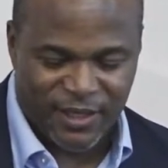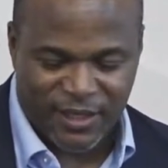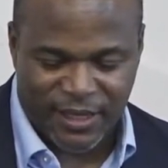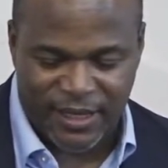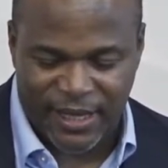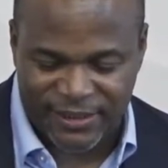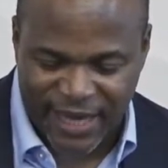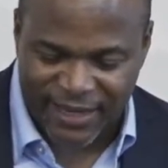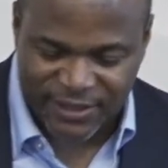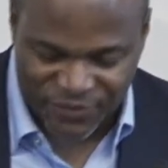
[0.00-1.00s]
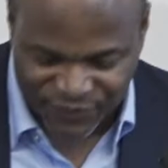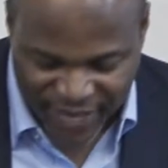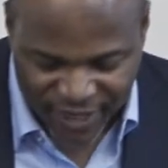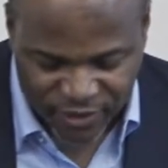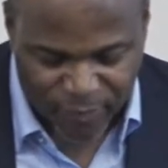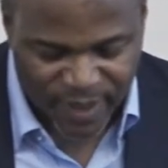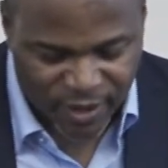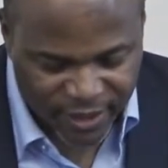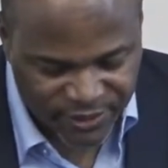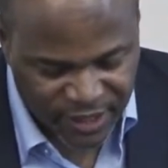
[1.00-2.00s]
It's antithetical
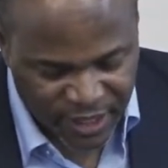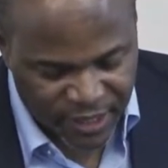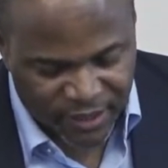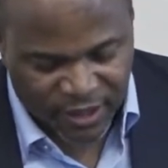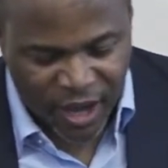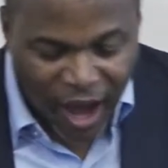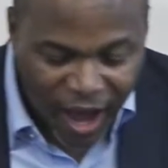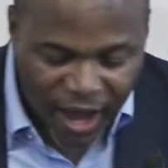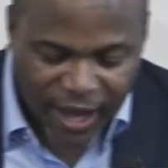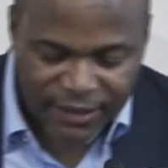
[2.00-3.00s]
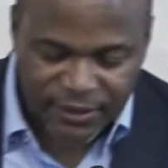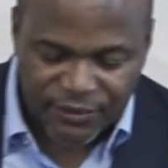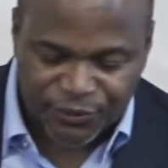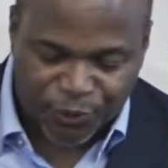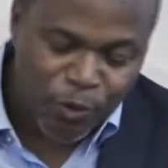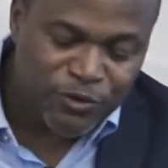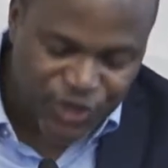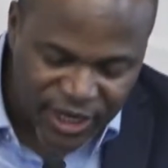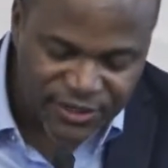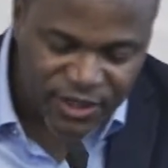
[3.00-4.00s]
because God, through
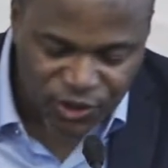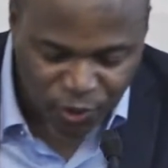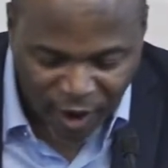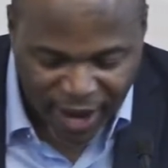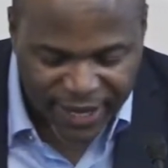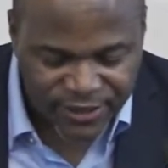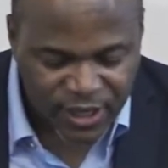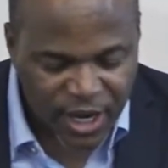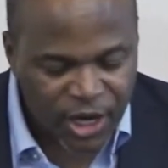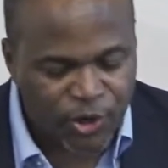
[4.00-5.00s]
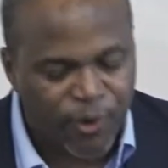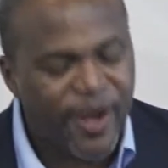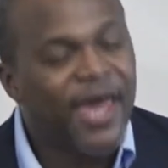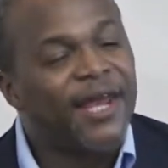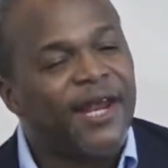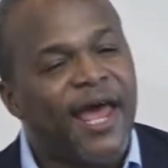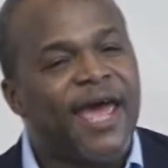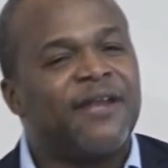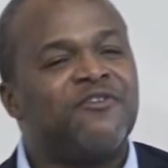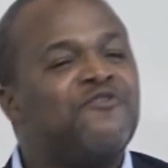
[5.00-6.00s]
Jesus Christ, created
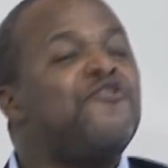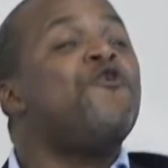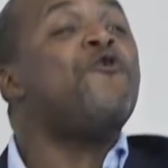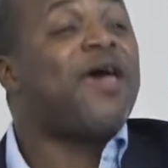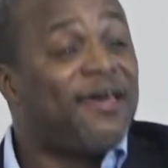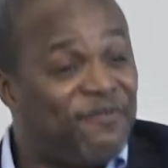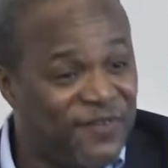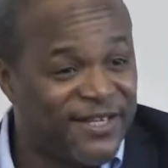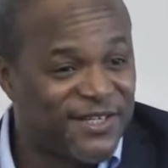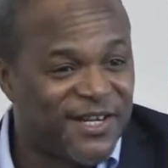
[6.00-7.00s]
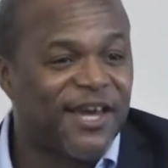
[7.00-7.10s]
a new ethnicity